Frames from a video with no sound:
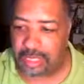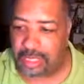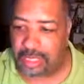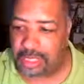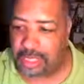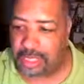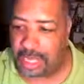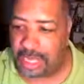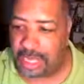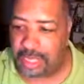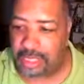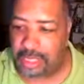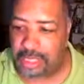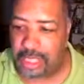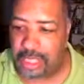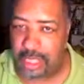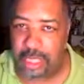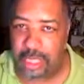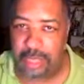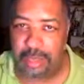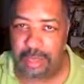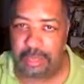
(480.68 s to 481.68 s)
said to
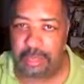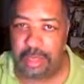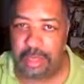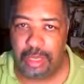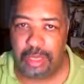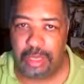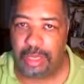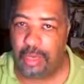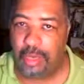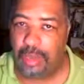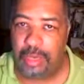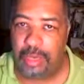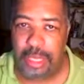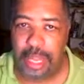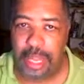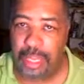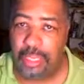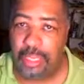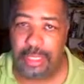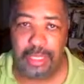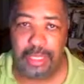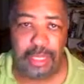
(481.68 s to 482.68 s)
him, Lord,
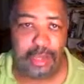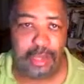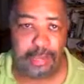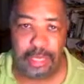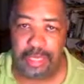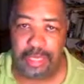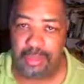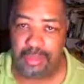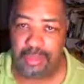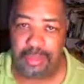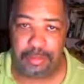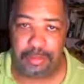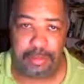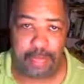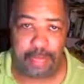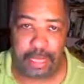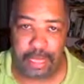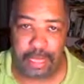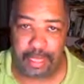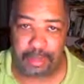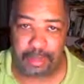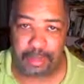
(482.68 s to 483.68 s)
I didn't come here for the
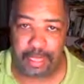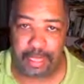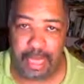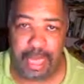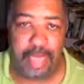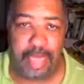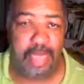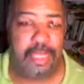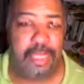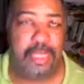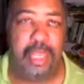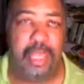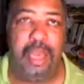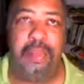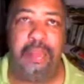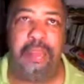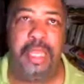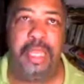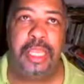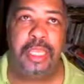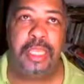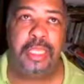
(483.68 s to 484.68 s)
bread. I didn't
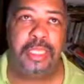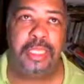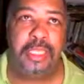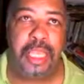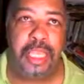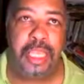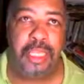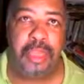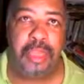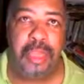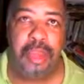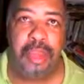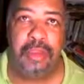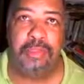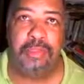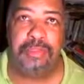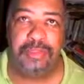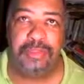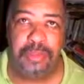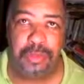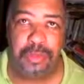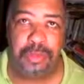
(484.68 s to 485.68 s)
come here to take
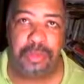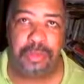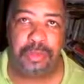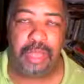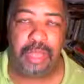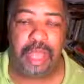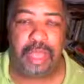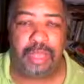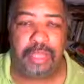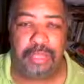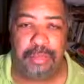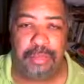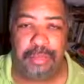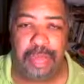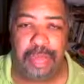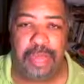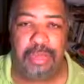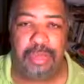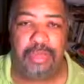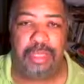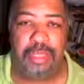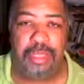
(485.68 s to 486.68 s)
food out of the
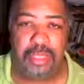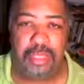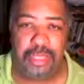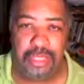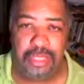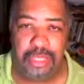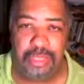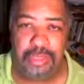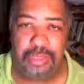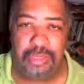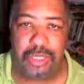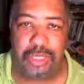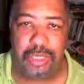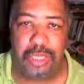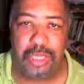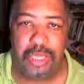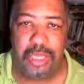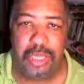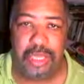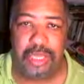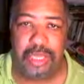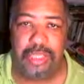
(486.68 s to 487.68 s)
mouth of the children.
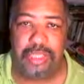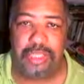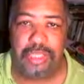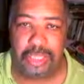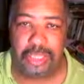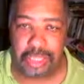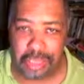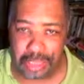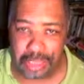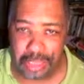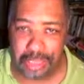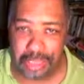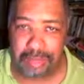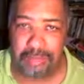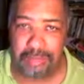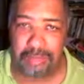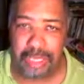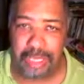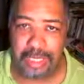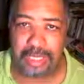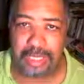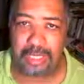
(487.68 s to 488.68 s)
Just give
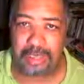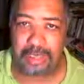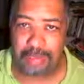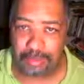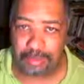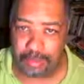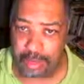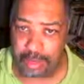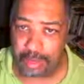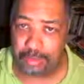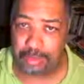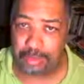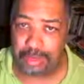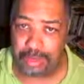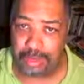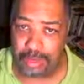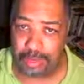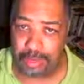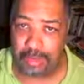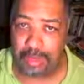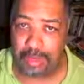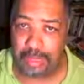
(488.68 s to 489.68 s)
me the
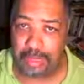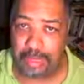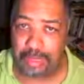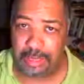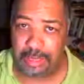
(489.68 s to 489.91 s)
crumbs, Lord.